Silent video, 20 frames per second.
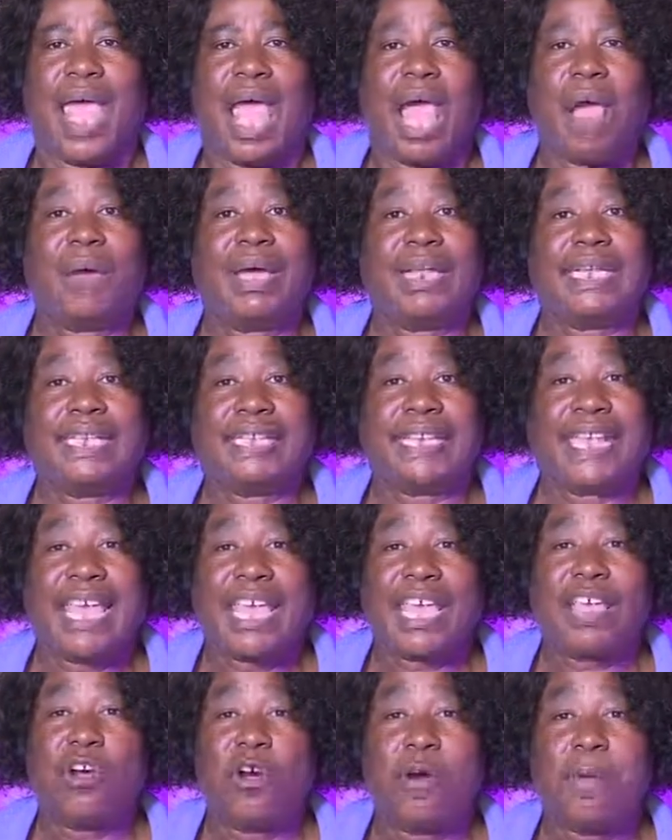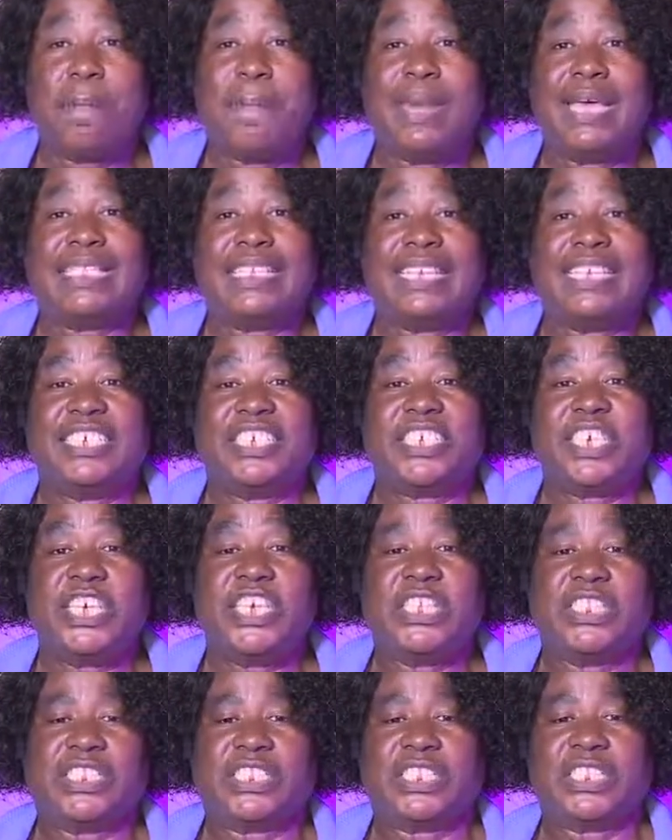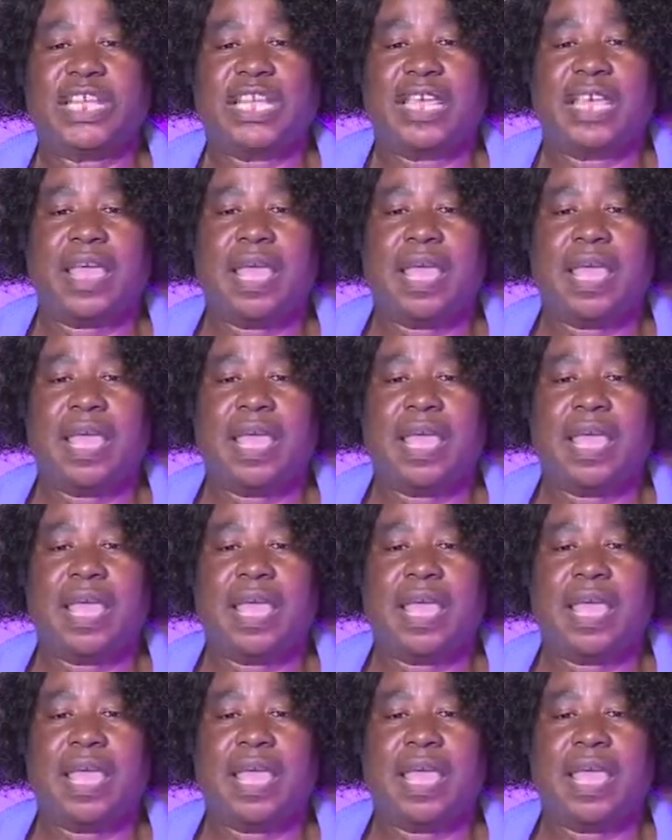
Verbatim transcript: Our take-home message is